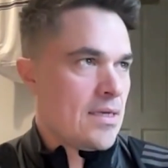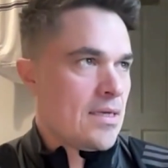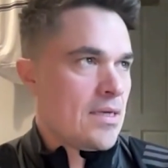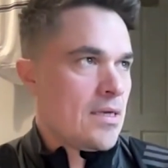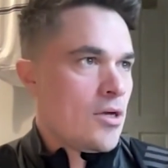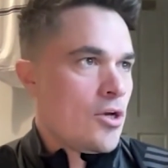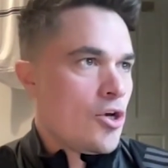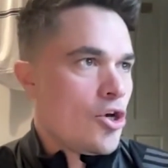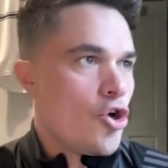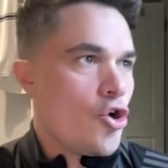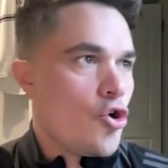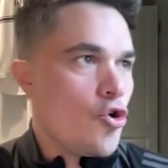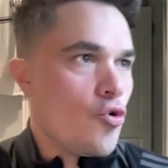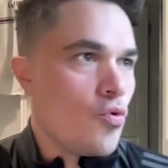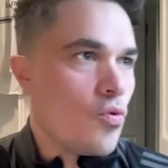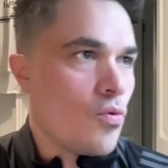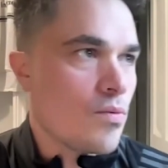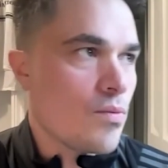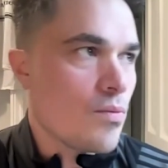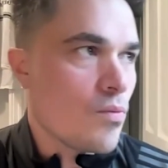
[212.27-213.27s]

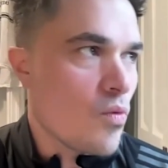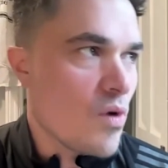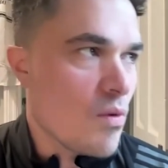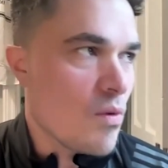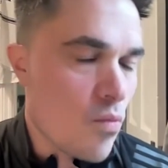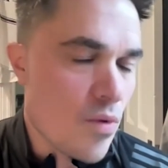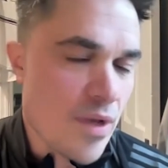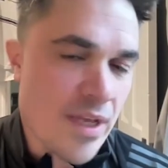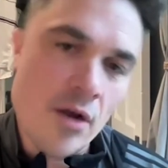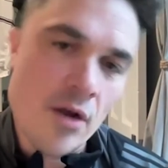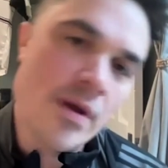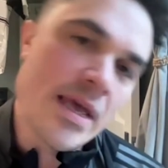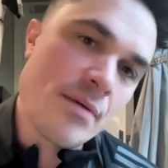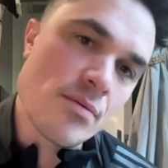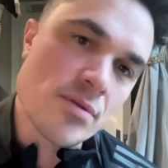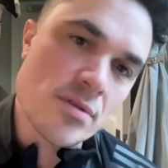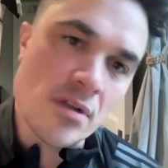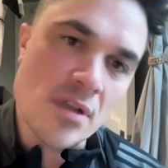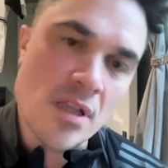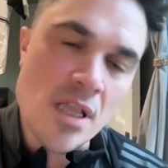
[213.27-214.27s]
who,
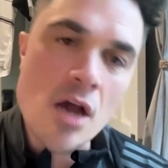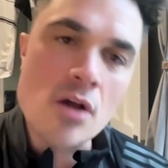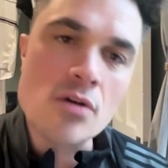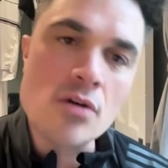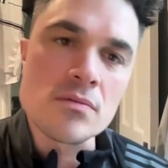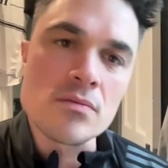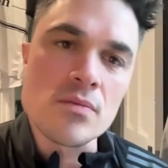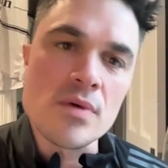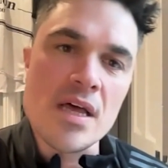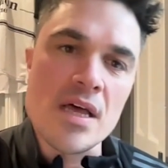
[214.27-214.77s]
he was on loan